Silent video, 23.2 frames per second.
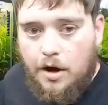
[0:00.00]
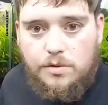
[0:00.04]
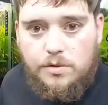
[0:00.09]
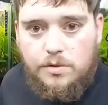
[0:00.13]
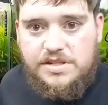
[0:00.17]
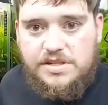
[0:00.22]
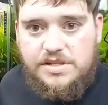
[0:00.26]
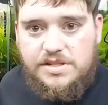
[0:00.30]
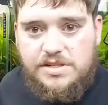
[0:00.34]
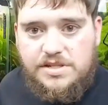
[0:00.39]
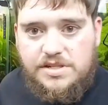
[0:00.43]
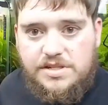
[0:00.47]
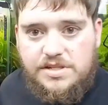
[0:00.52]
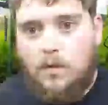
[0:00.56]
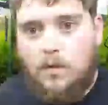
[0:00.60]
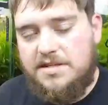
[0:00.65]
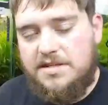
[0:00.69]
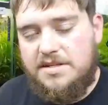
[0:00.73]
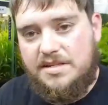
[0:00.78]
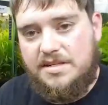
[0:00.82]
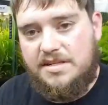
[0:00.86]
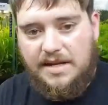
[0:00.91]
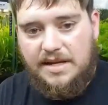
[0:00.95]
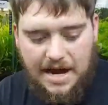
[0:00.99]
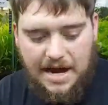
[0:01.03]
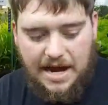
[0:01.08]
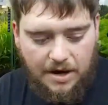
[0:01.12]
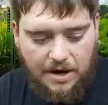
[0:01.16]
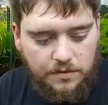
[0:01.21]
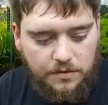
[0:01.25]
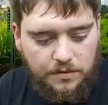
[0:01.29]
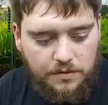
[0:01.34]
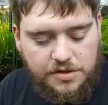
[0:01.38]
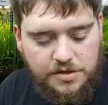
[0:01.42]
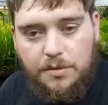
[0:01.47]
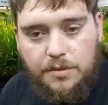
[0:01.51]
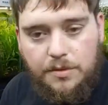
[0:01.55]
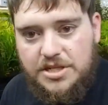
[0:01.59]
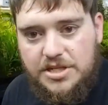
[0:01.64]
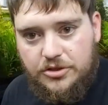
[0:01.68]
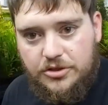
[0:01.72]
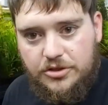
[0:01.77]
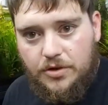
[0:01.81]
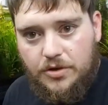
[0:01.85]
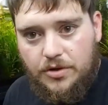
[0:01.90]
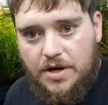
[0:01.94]
that runs out to his
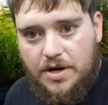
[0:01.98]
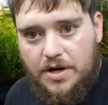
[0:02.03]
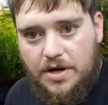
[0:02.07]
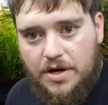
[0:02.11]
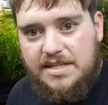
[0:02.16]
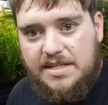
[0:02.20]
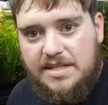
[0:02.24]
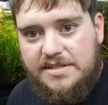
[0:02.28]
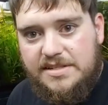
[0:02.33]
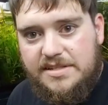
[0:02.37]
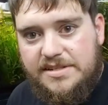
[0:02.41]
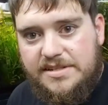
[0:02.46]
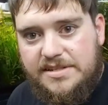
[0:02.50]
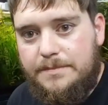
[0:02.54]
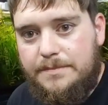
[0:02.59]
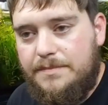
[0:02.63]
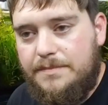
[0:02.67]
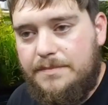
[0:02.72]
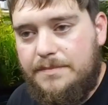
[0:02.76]
drain system,